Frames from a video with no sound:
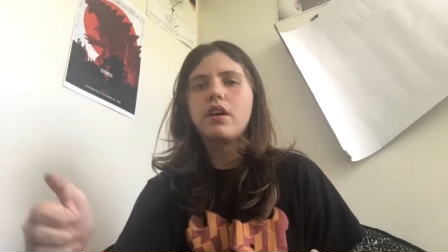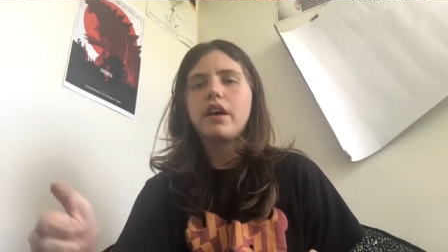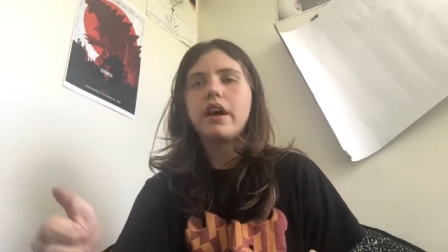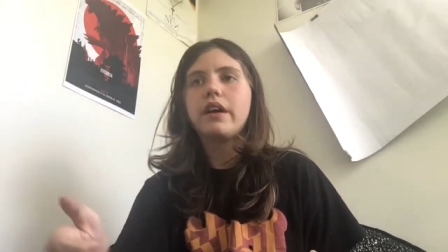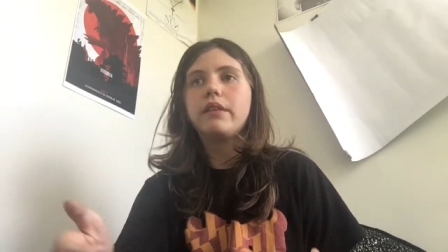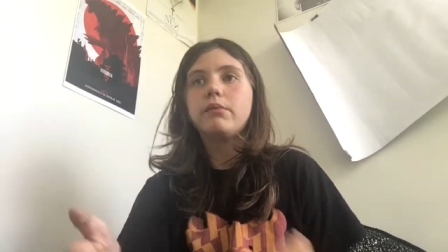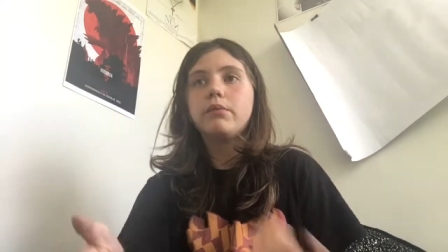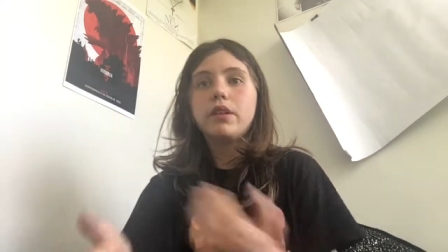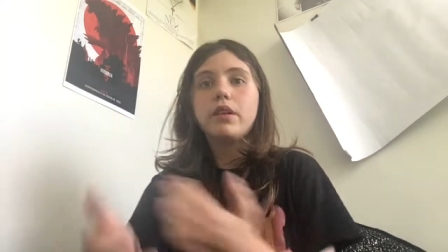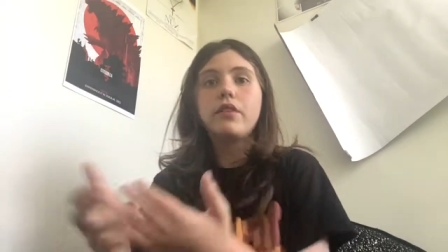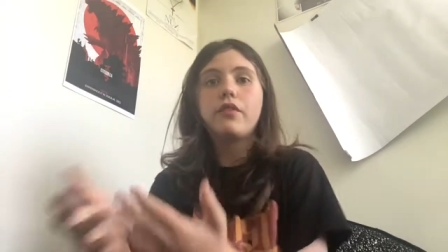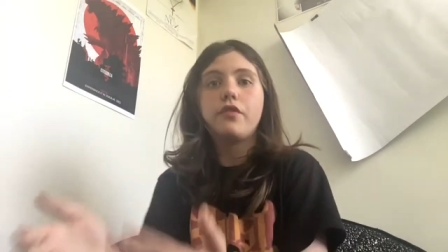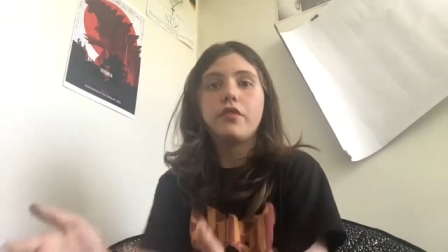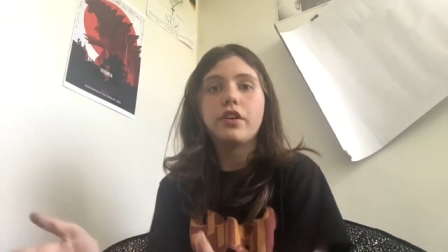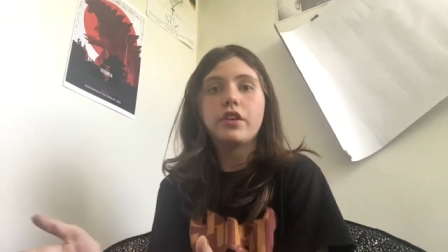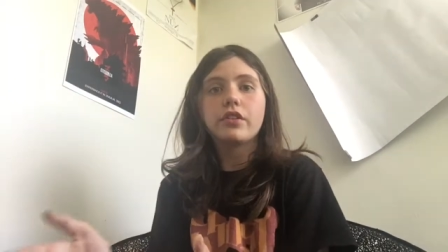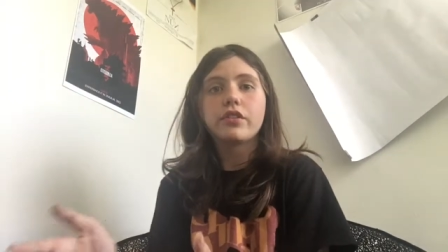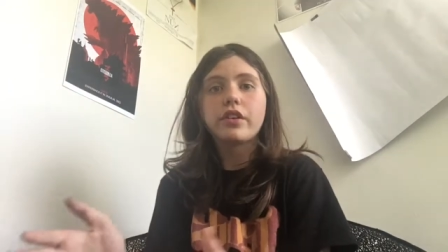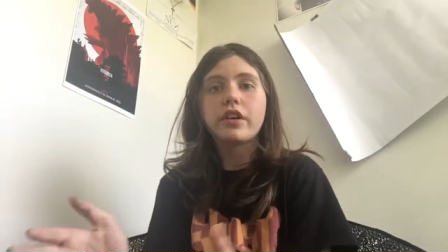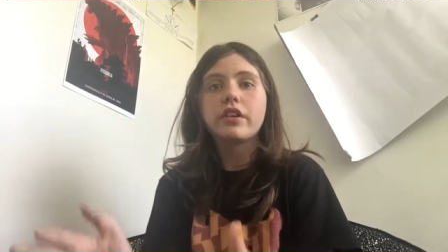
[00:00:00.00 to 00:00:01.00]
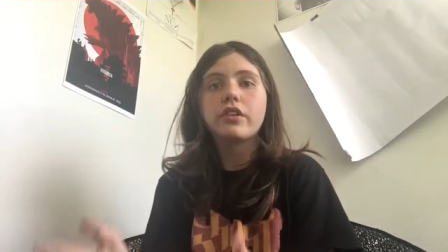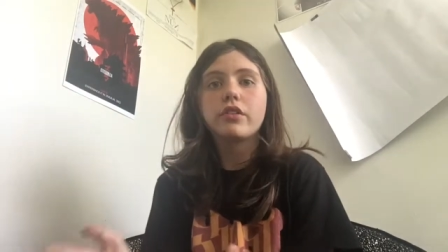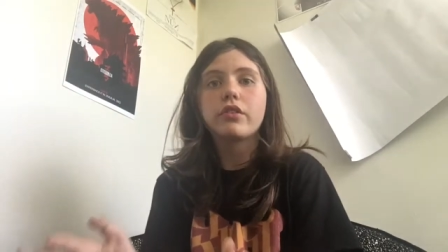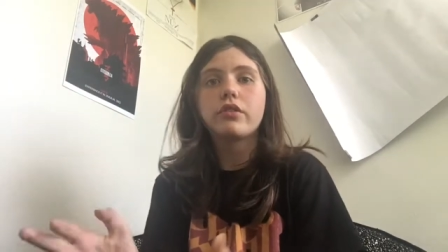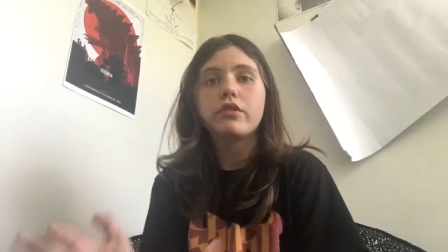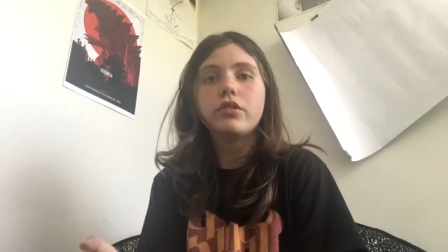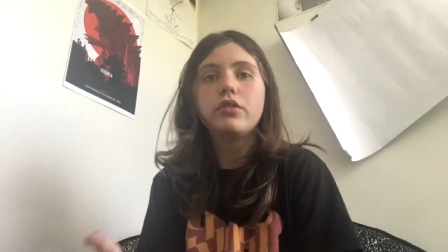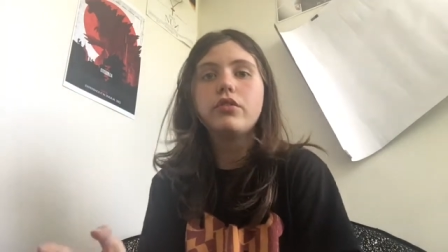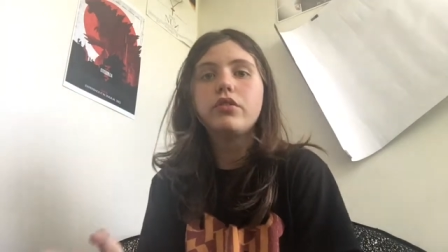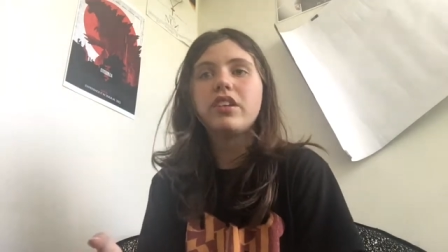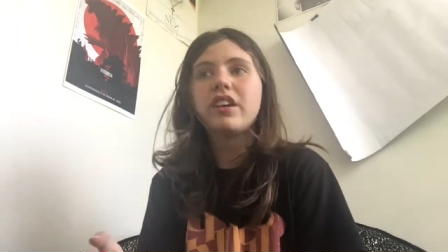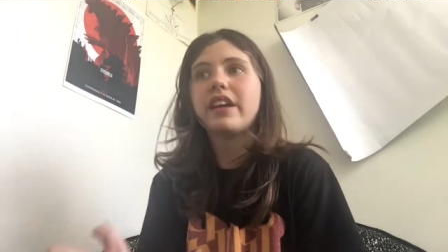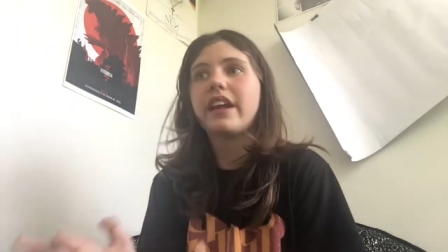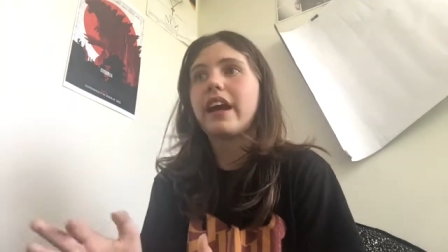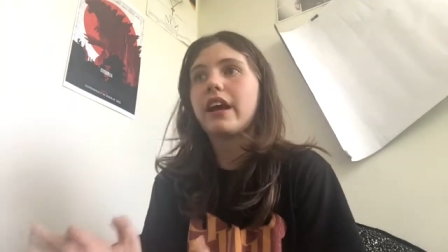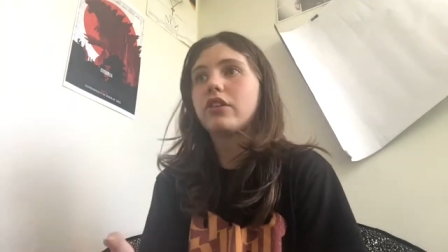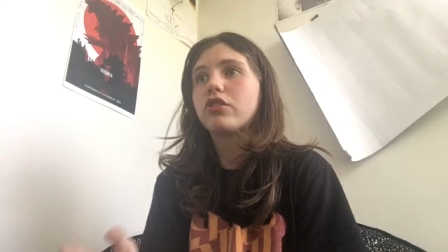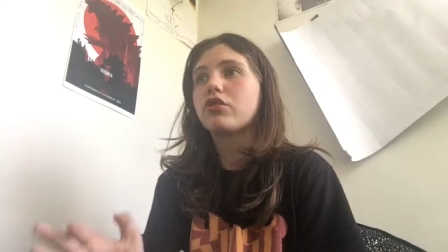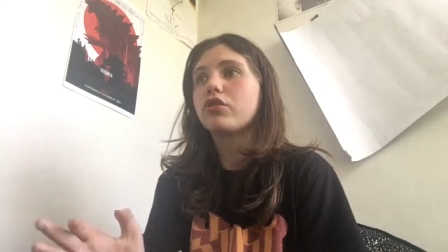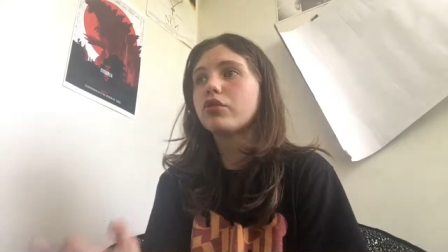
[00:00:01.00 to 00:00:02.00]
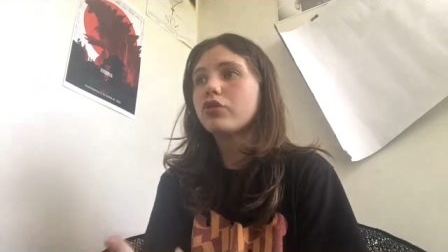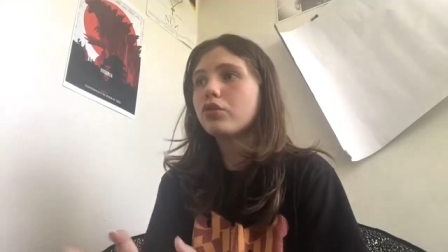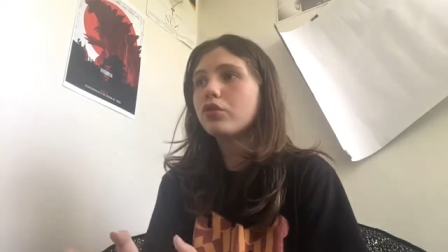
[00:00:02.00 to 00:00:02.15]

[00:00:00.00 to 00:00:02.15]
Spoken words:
and it feels like you're using an actual